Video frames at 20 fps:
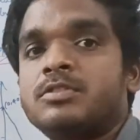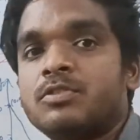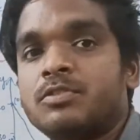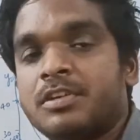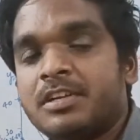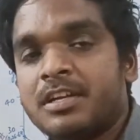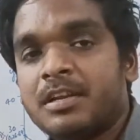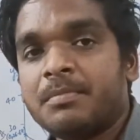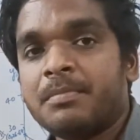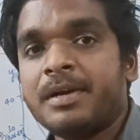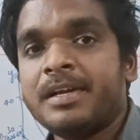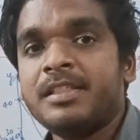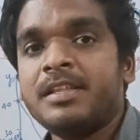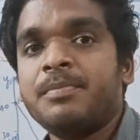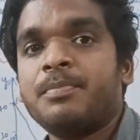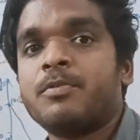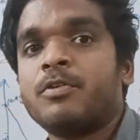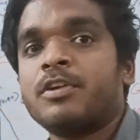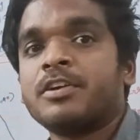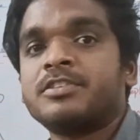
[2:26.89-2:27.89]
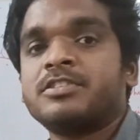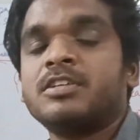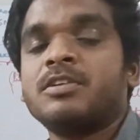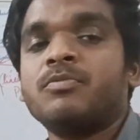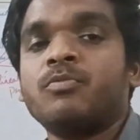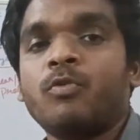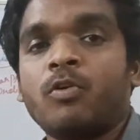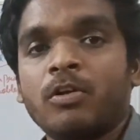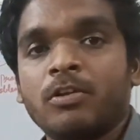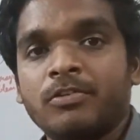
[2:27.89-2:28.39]
to determine the
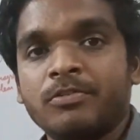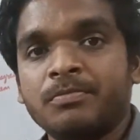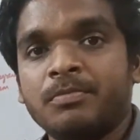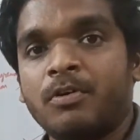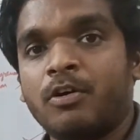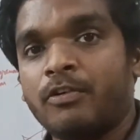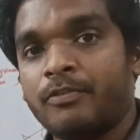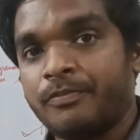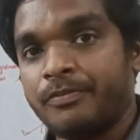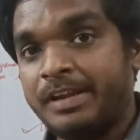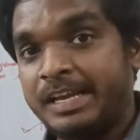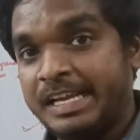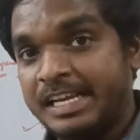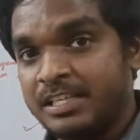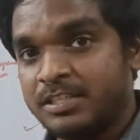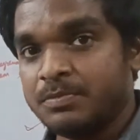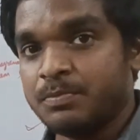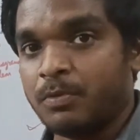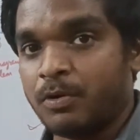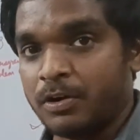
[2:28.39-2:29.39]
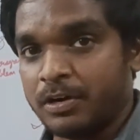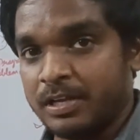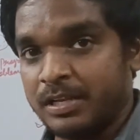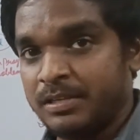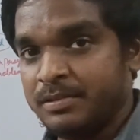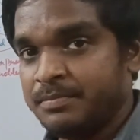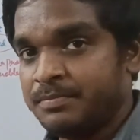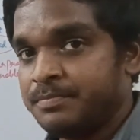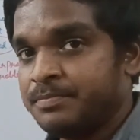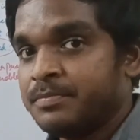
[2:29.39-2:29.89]
production volume of each
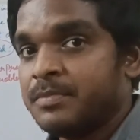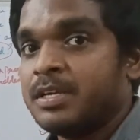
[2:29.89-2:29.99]
model